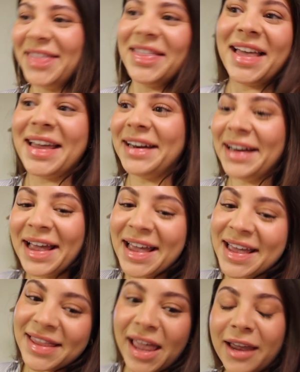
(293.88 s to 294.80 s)
and then
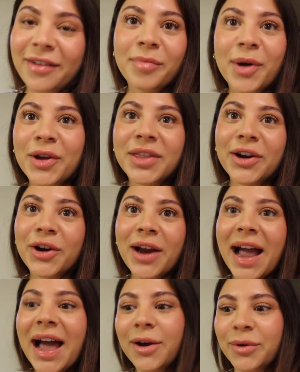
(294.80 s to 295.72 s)
they give birth at her
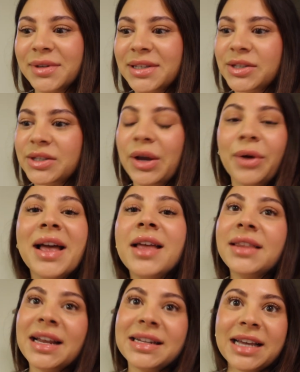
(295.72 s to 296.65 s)
house. So
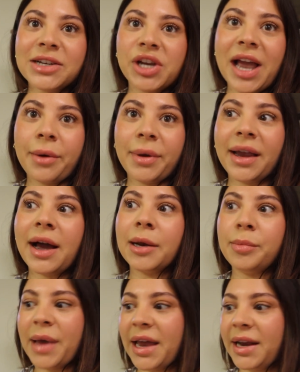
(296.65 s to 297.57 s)
that's actually how I
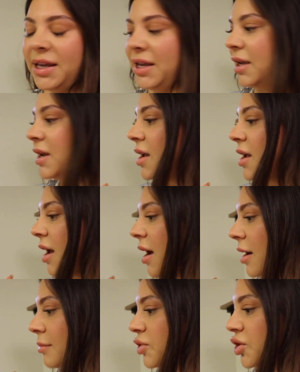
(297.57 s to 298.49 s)
got Benny.
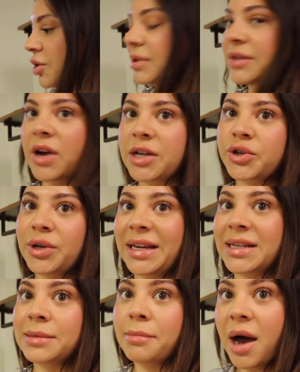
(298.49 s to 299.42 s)
Um, she was fostering
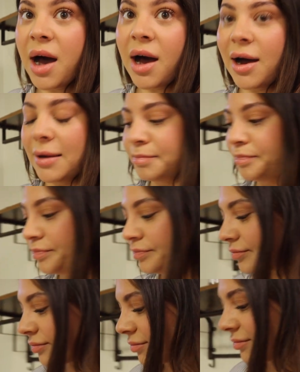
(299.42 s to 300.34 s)
his mom
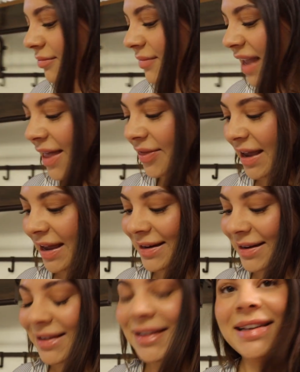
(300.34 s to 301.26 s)
and
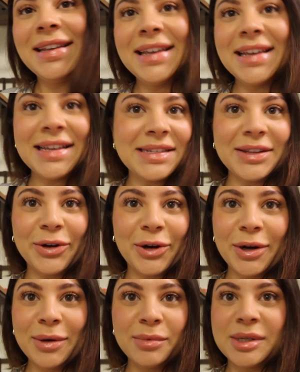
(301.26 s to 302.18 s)
then his
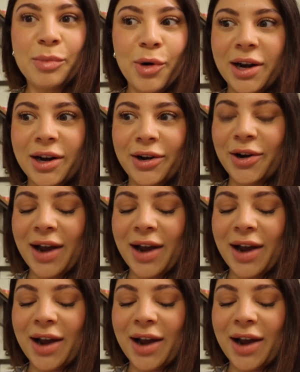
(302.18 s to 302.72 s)
litter was born at her